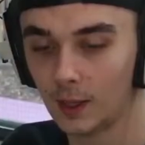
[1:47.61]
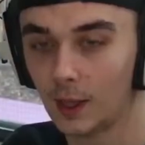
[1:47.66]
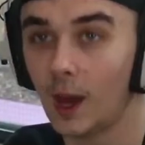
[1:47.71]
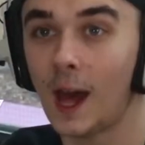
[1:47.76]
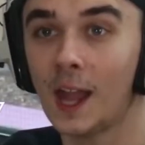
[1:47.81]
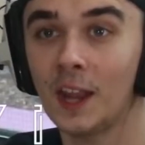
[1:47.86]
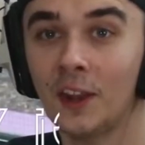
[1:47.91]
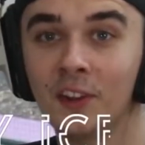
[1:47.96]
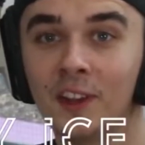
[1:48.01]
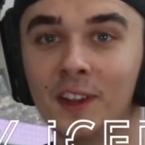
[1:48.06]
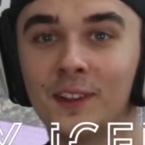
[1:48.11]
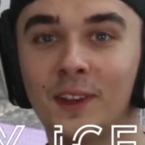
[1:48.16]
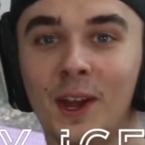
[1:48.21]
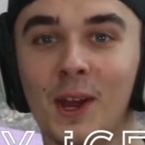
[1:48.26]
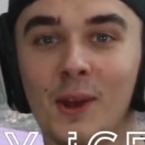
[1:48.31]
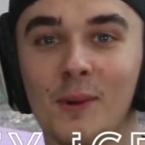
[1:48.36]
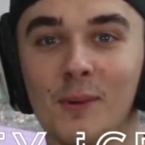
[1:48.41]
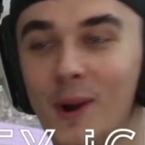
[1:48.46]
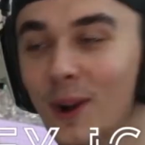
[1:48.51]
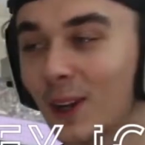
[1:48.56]
And on that
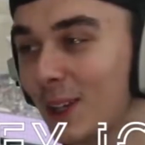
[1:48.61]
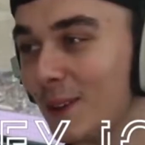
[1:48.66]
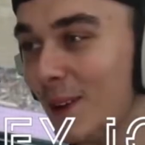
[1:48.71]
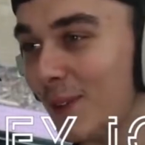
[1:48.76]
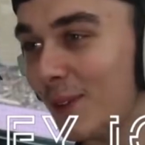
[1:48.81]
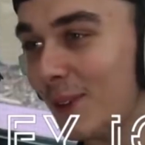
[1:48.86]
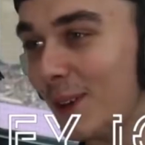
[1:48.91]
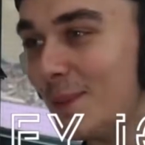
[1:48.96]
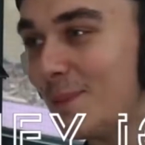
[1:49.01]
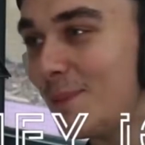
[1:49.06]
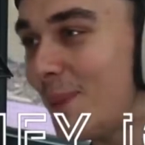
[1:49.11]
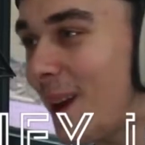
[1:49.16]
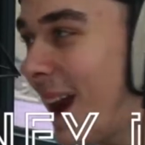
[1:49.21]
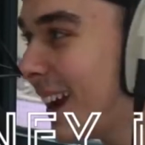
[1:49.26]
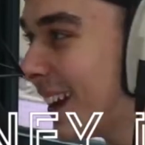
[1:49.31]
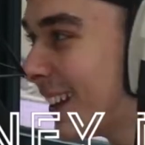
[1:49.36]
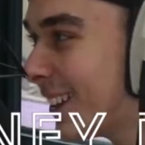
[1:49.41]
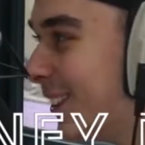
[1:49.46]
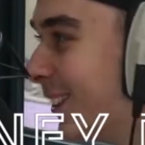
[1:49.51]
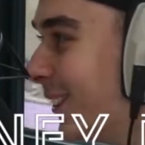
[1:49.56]
note, welcome everyone
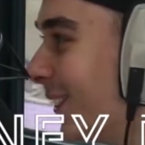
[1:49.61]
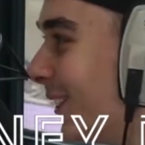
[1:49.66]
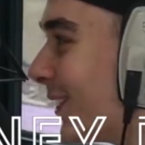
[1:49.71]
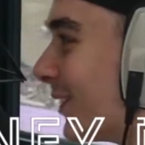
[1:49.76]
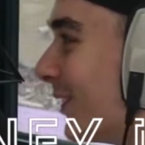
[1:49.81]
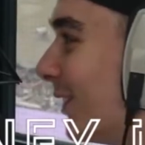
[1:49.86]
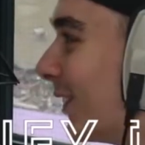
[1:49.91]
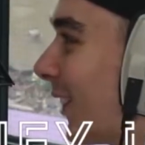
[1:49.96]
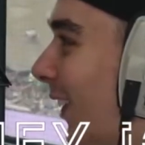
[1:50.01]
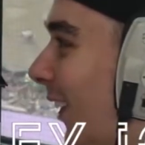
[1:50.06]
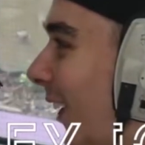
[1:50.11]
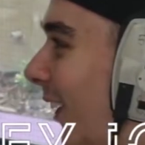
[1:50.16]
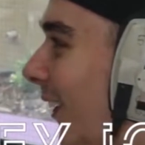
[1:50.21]
back to the Sugar